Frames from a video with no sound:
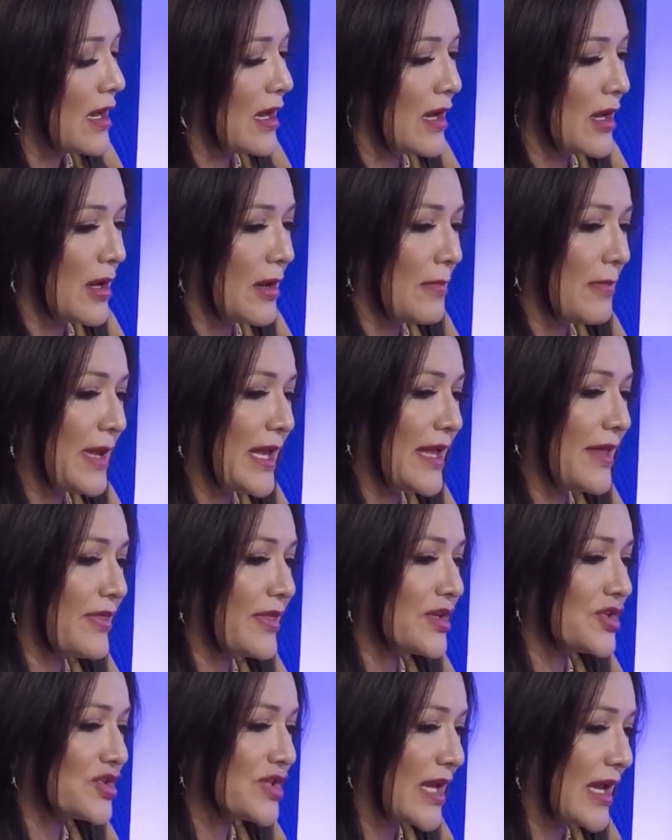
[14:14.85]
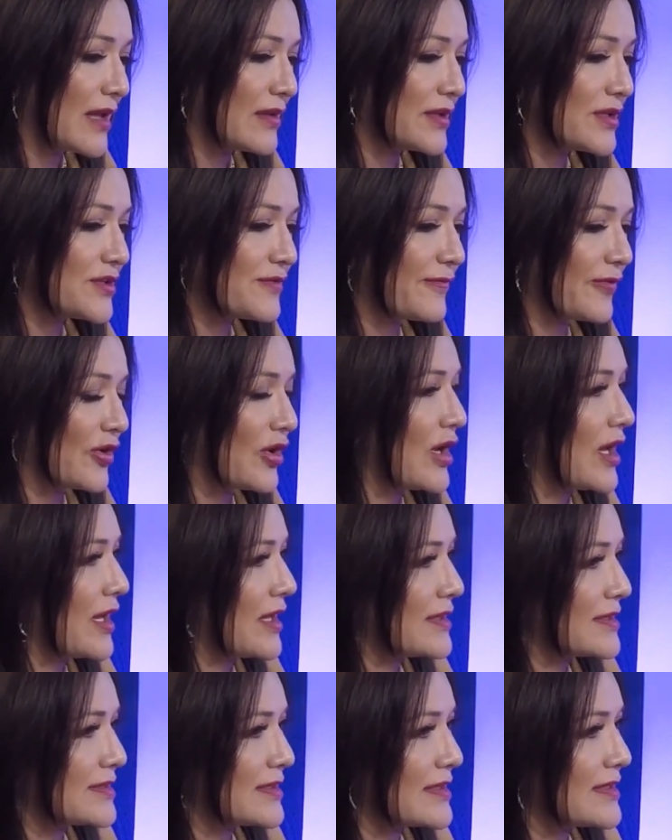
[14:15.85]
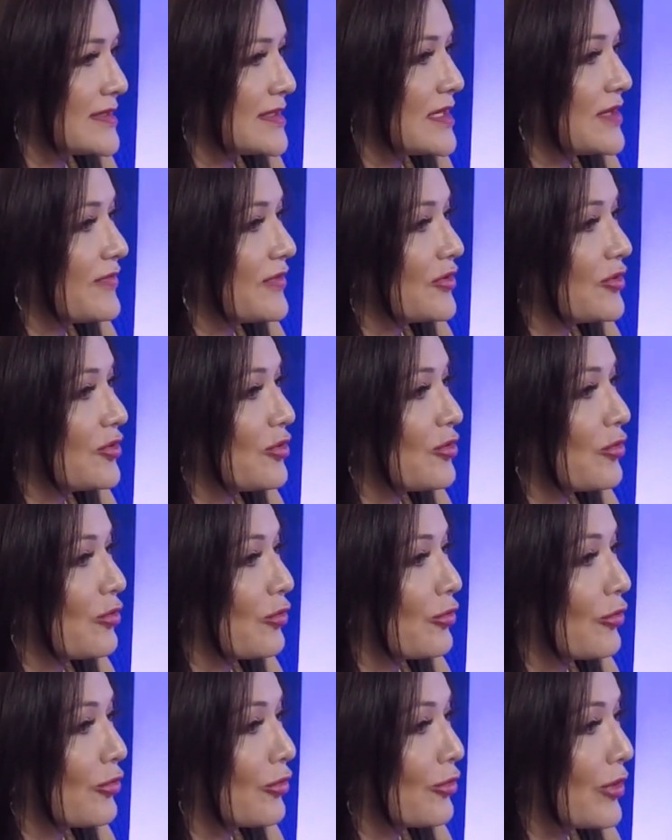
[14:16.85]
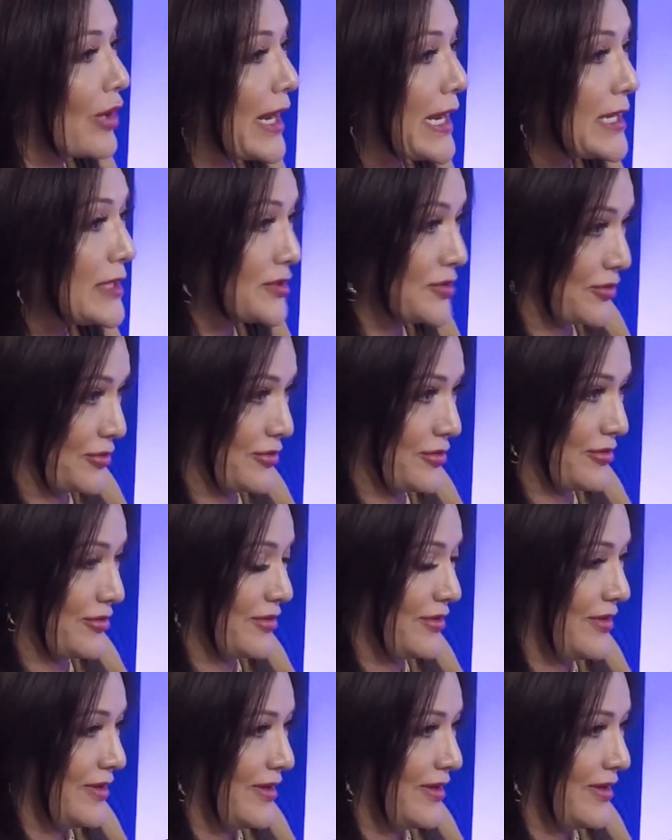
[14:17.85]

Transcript: And the challenge for us is even greater.